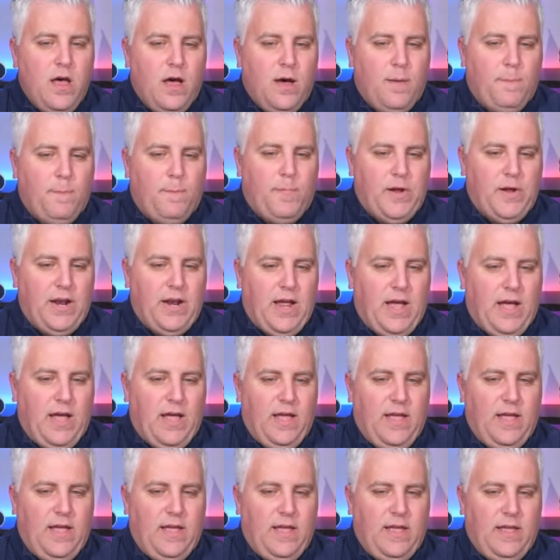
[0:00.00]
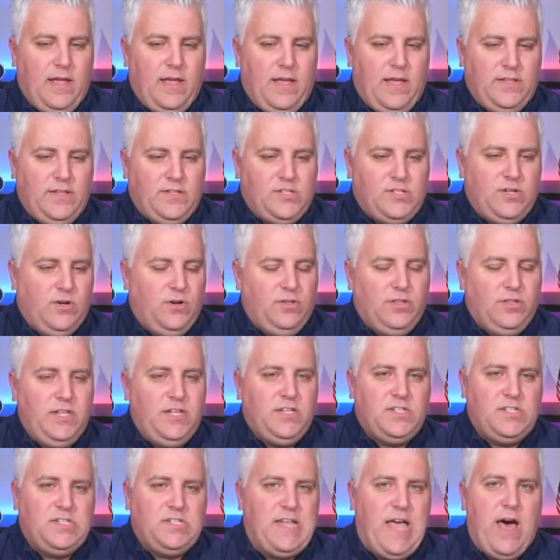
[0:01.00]
But it certainly
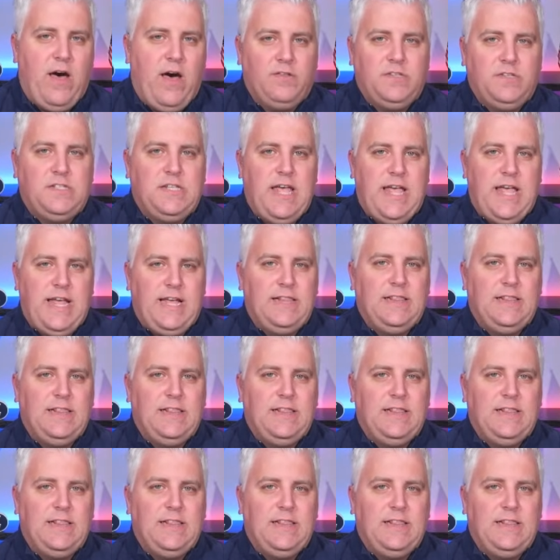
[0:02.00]
sounds like,